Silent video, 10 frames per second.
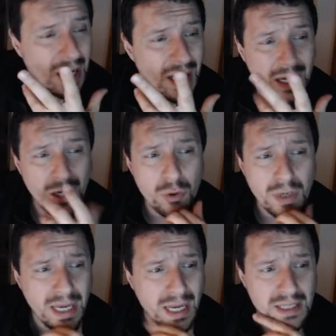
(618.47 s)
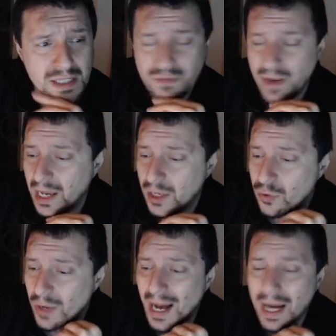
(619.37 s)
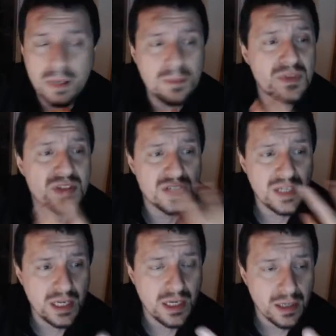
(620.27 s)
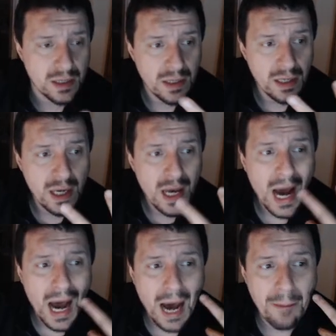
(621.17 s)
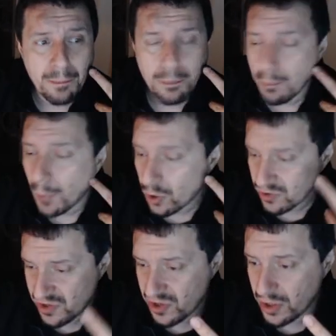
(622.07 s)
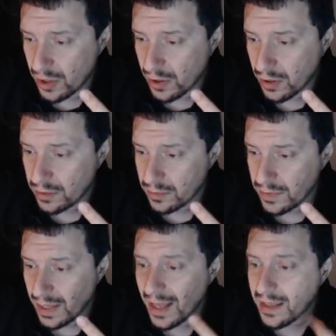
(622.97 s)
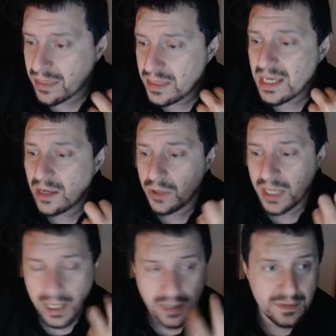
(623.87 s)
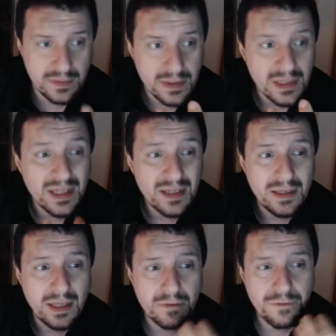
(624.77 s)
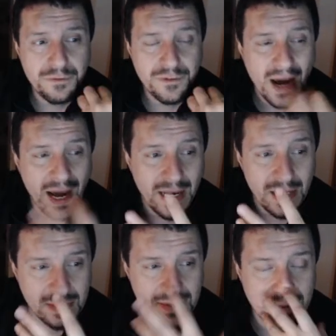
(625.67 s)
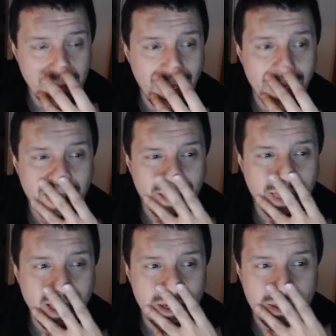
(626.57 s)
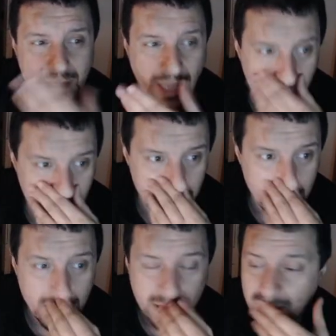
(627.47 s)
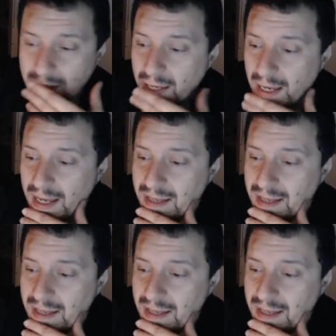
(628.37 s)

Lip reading: looking at this value, I'm seeing a monster, a tier 8 that fires like a tier 10 and